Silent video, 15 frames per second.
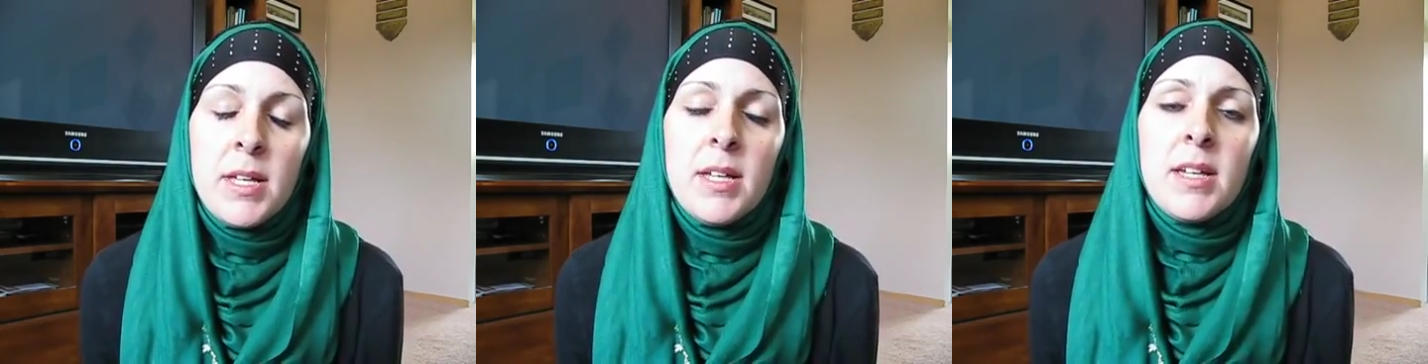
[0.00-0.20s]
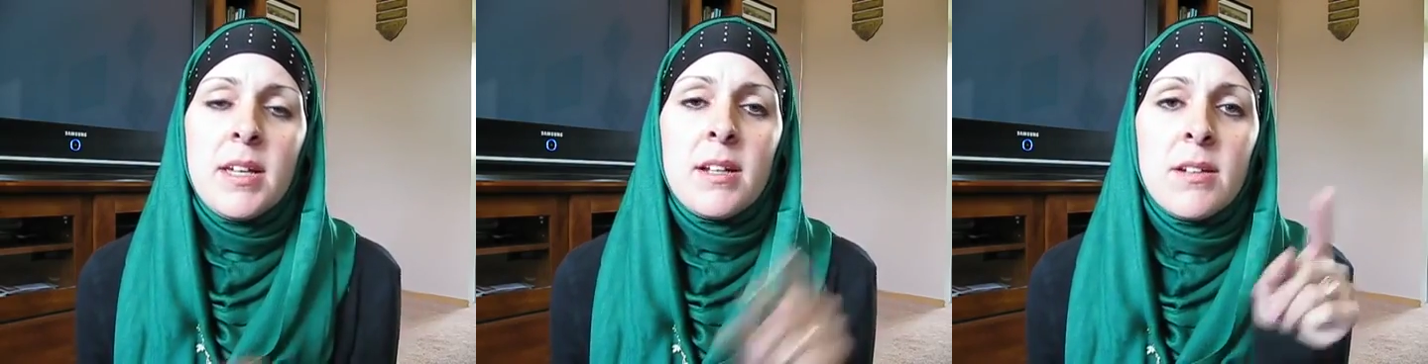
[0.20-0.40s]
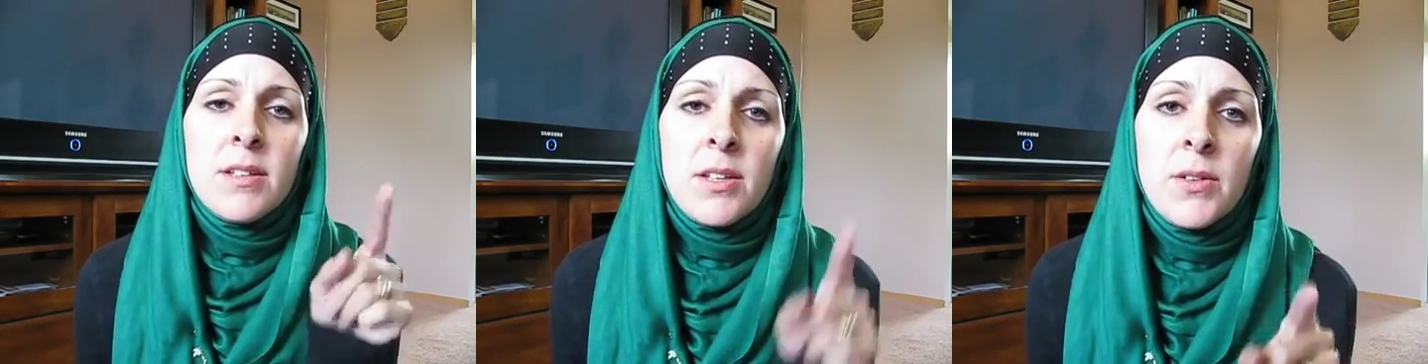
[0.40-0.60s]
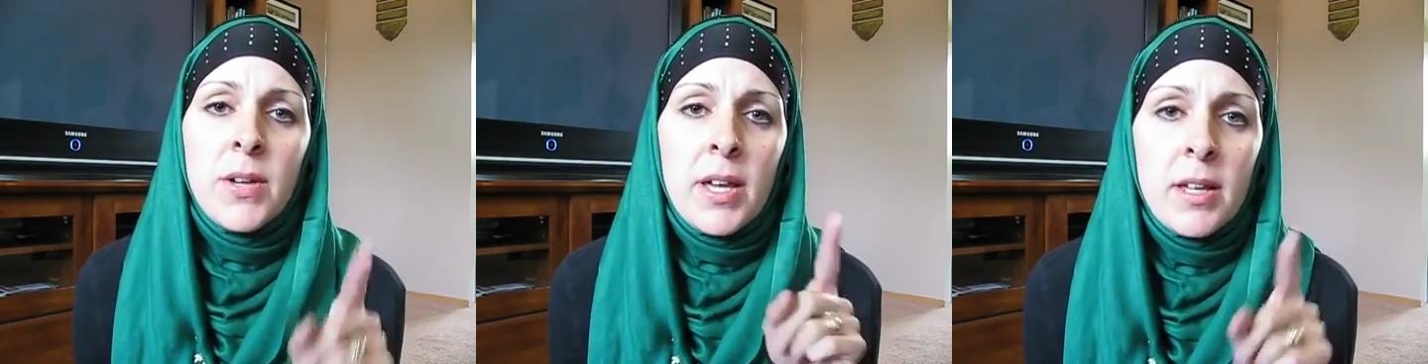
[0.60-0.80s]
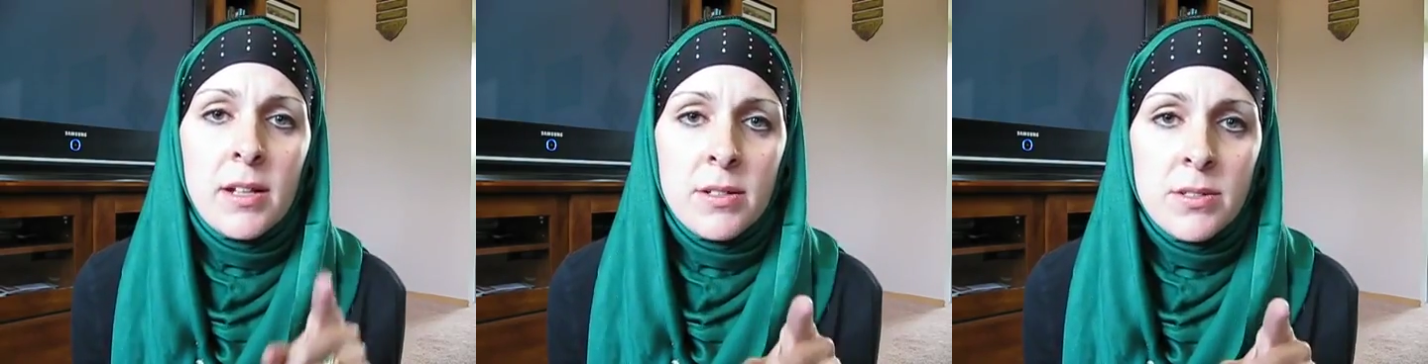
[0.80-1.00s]
And all you
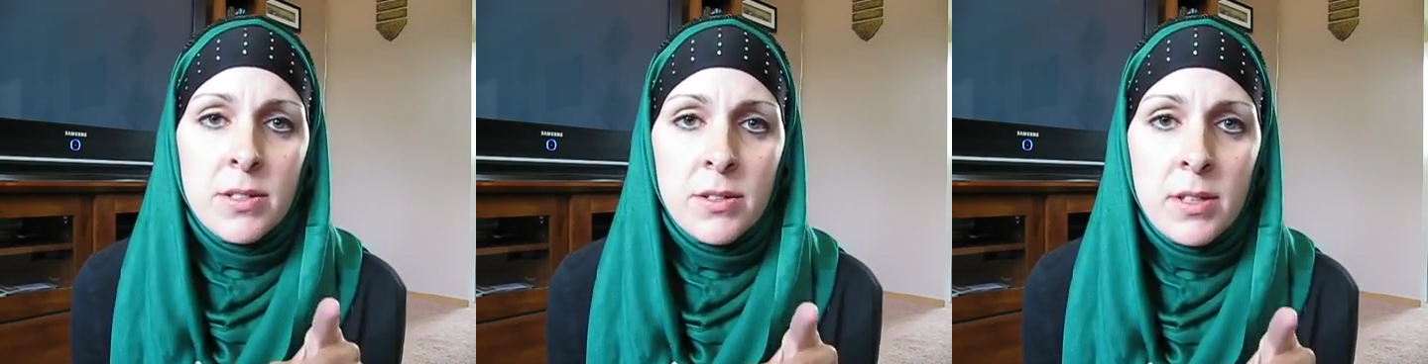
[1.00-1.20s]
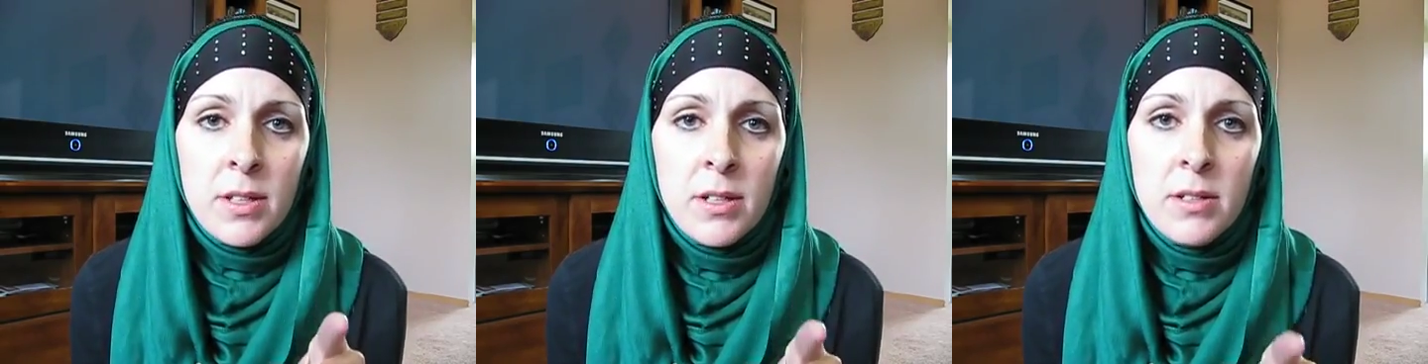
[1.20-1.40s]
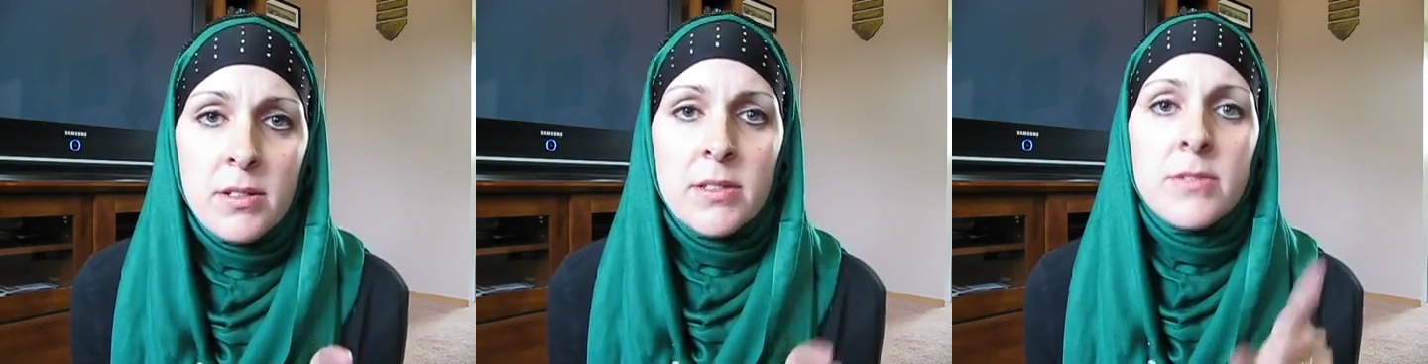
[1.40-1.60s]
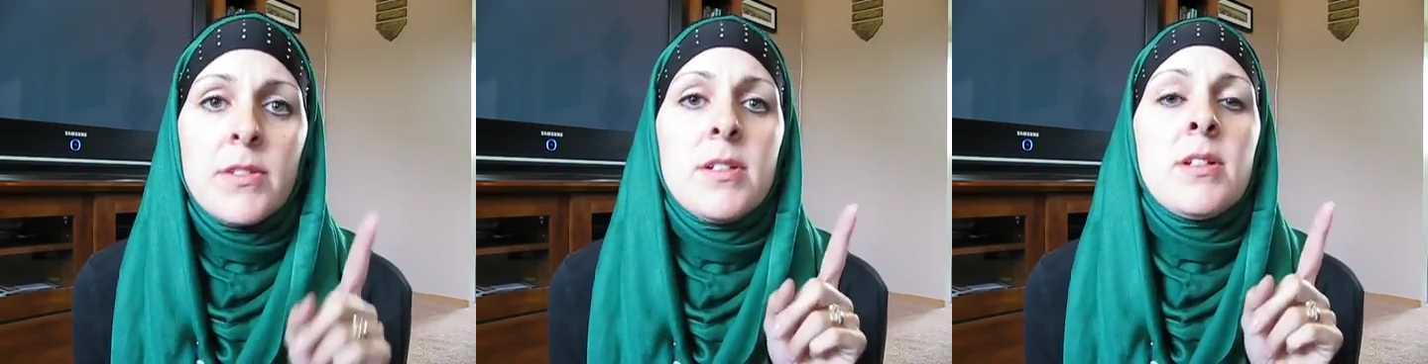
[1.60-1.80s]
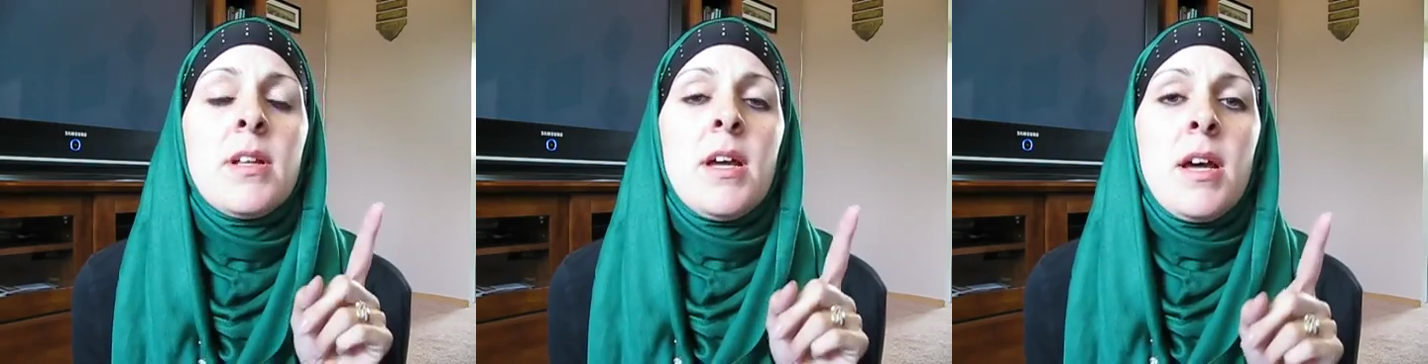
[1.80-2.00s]
haters out there, if you're
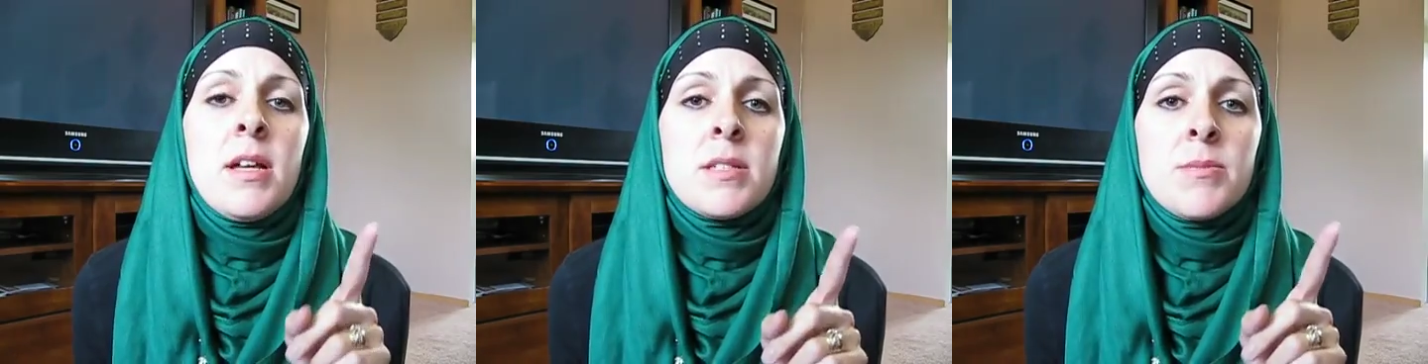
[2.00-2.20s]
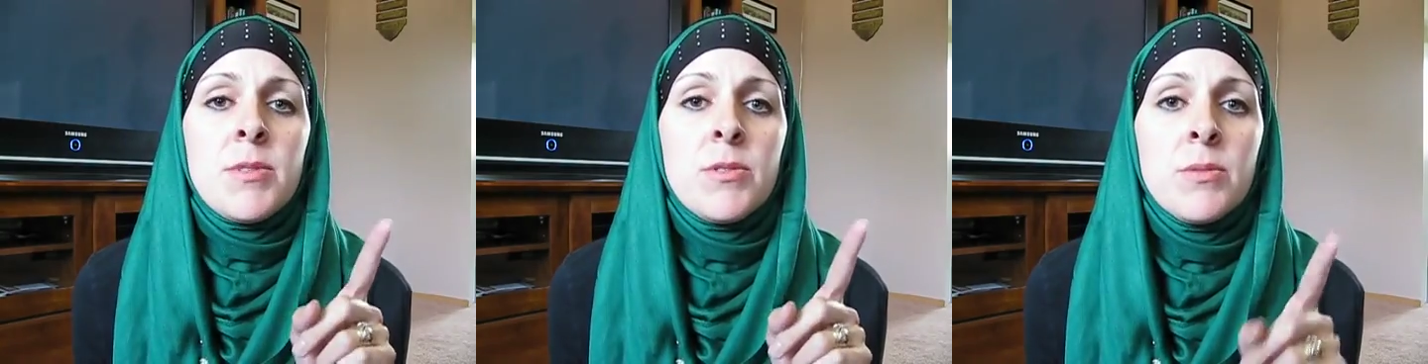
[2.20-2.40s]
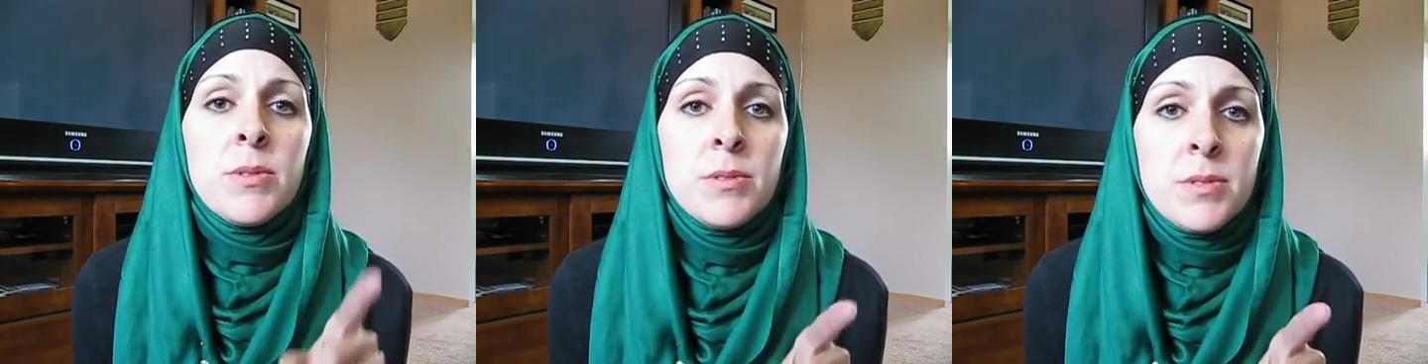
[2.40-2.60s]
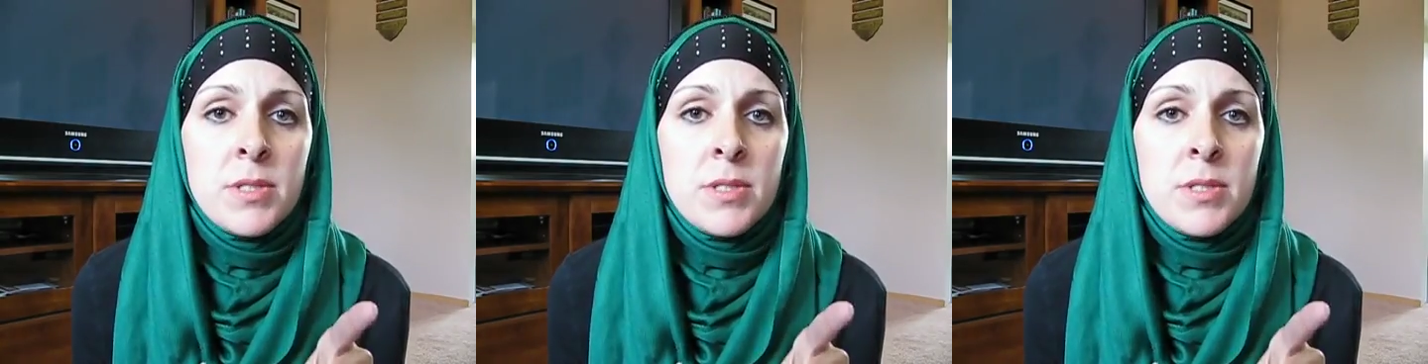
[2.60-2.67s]
going to ask me rude,